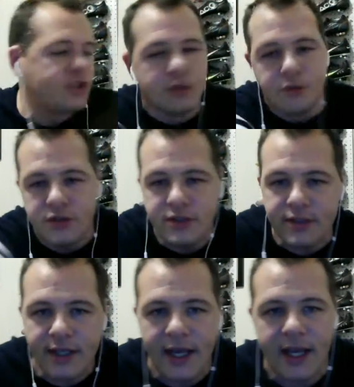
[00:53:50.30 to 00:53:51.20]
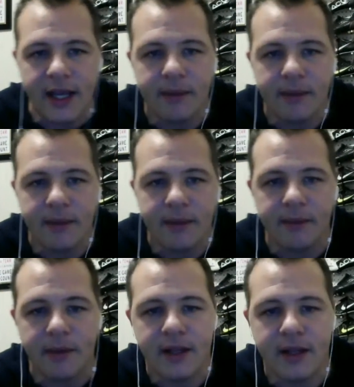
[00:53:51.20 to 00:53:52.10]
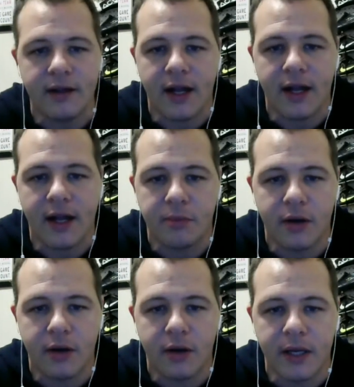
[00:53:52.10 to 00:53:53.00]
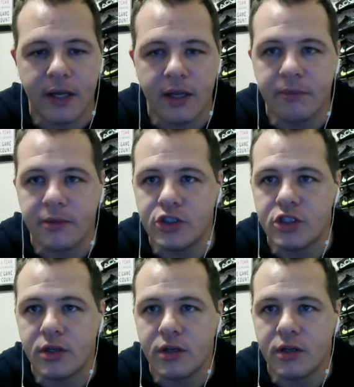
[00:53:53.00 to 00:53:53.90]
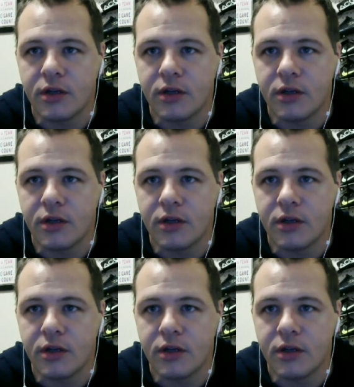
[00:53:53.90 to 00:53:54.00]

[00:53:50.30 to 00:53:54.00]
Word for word: 2 boots came in, and I'm going to pull up an image